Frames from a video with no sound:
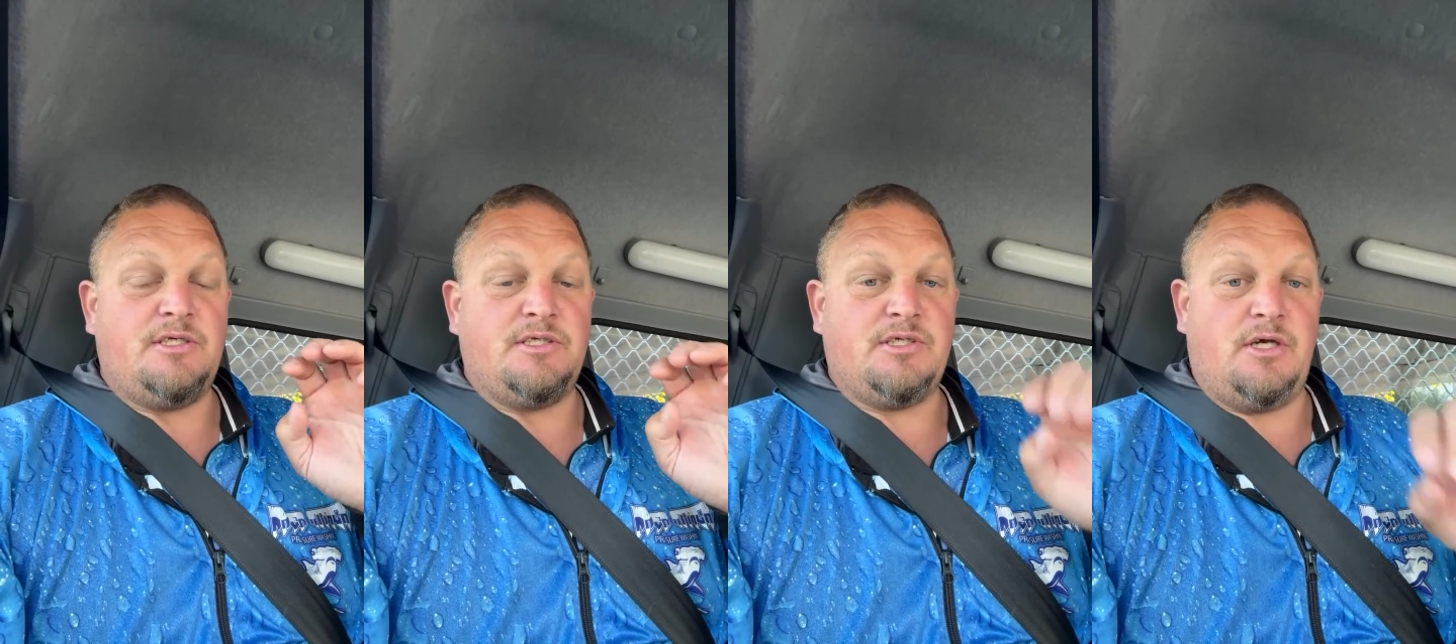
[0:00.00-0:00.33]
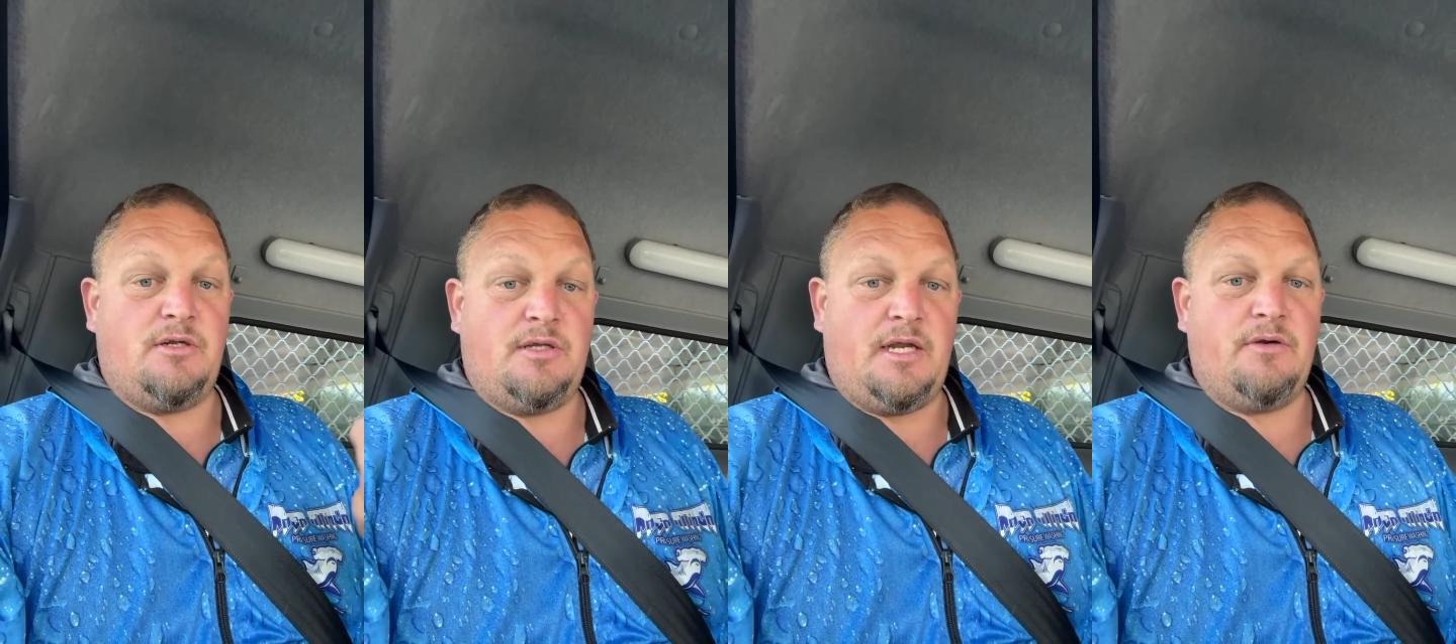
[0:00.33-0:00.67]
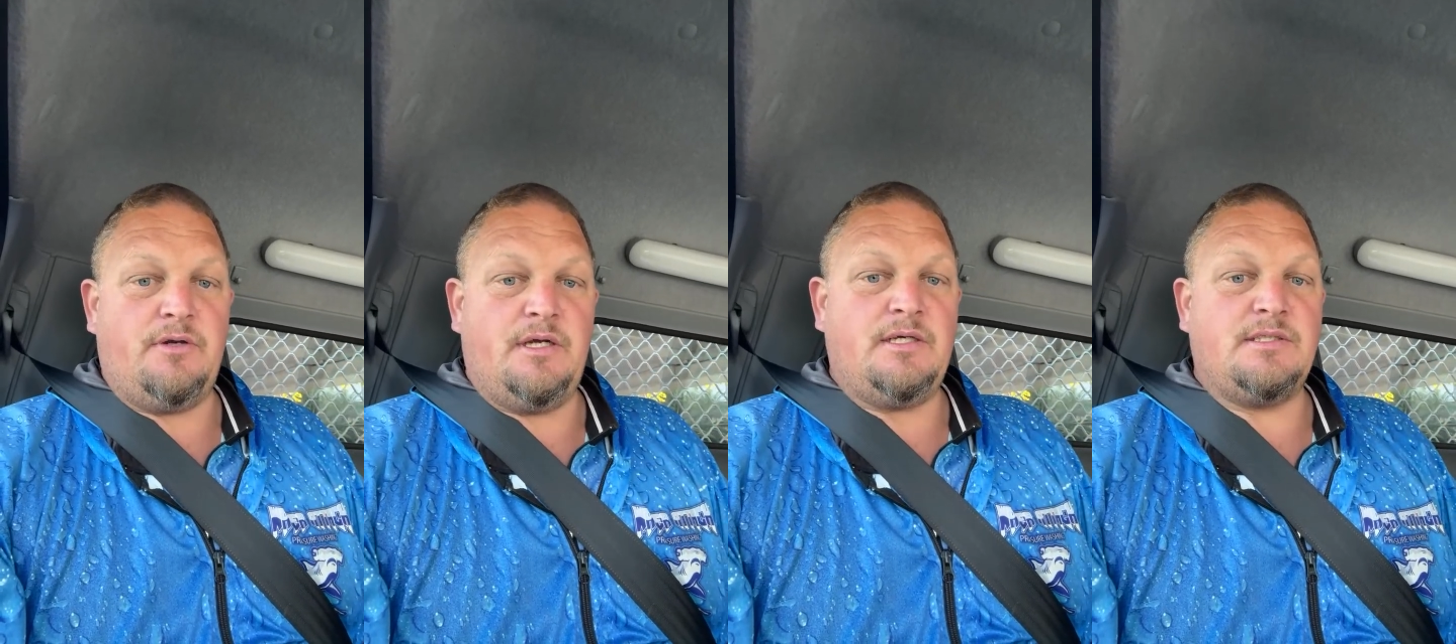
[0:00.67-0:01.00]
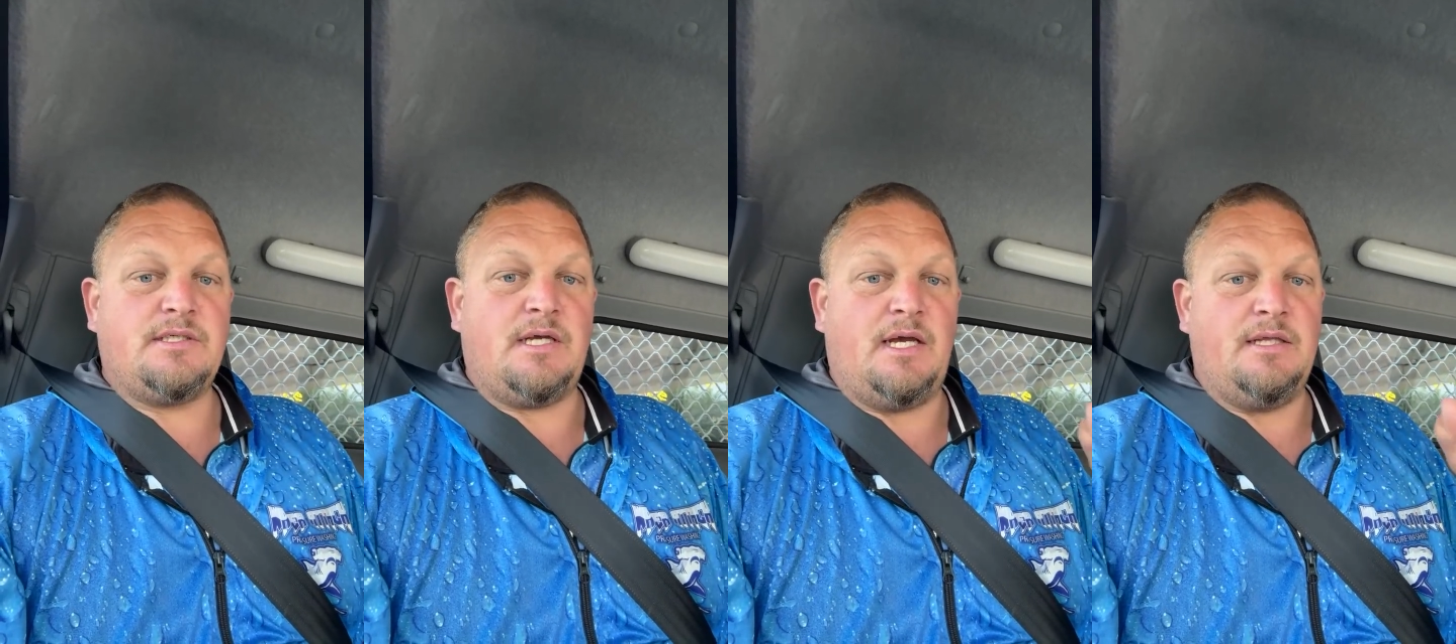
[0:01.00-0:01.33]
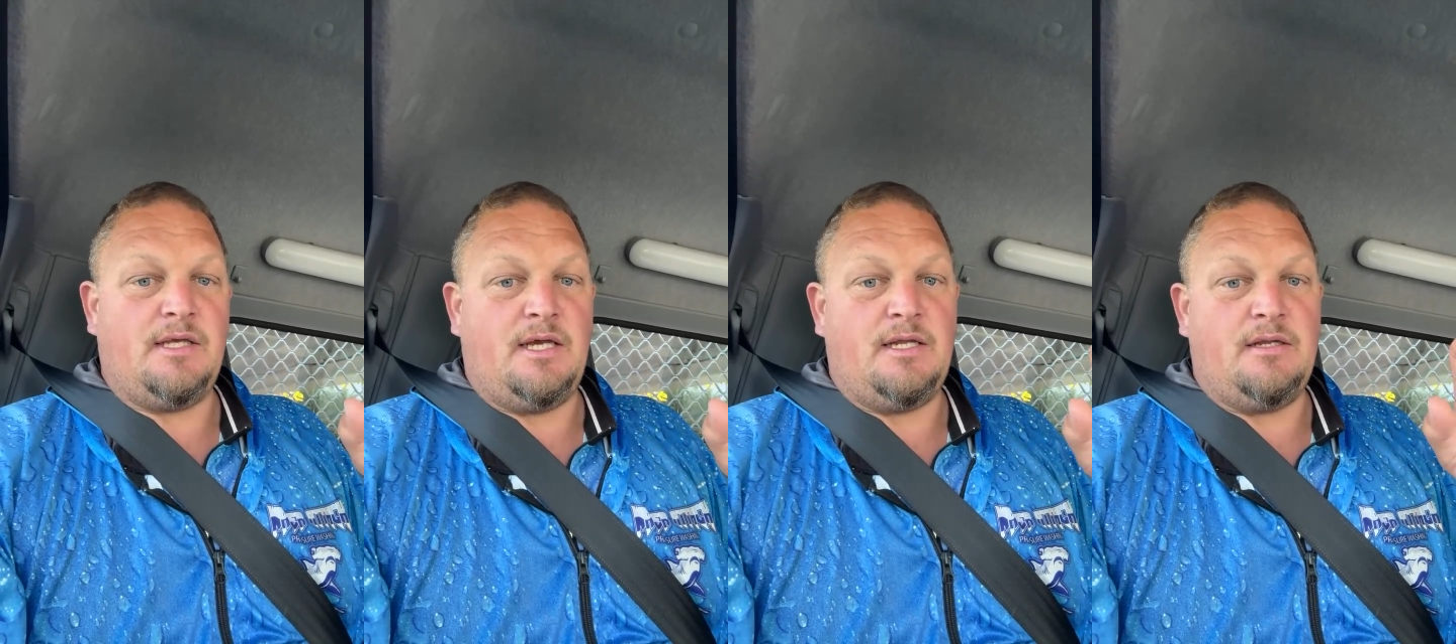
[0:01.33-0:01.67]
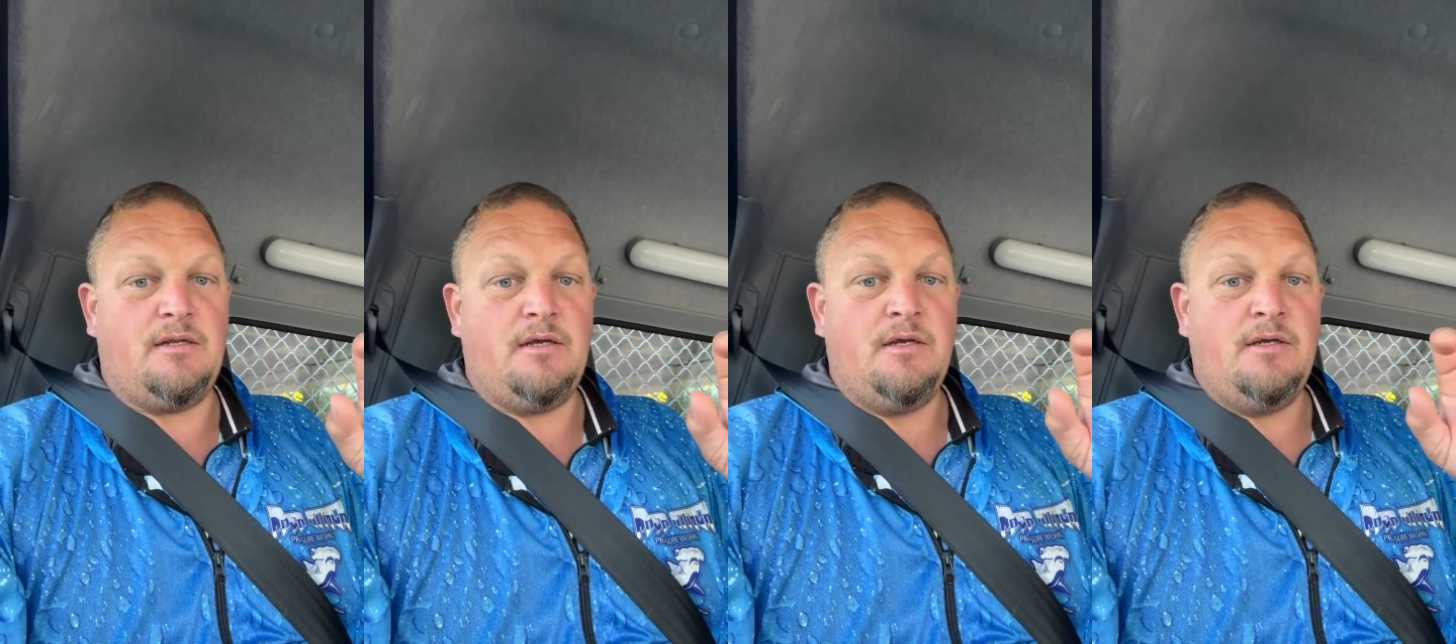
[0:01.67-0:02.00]
to certain areas, and
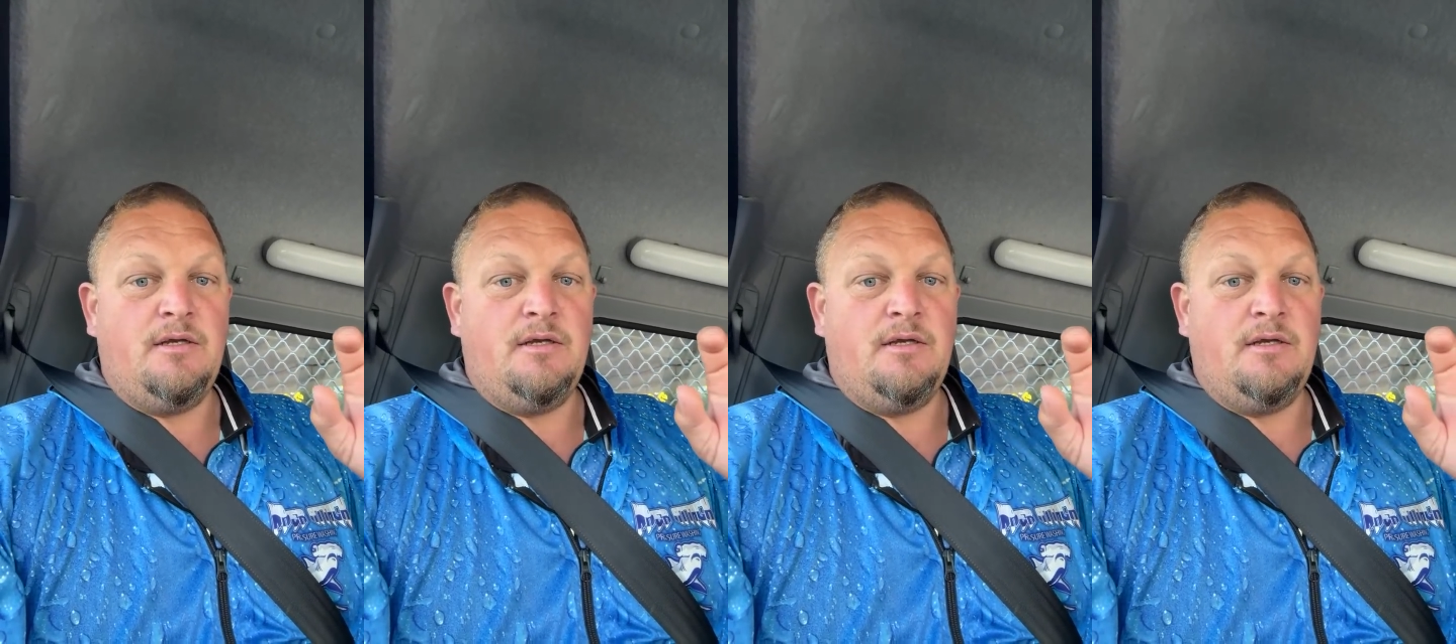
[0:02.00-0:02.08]
then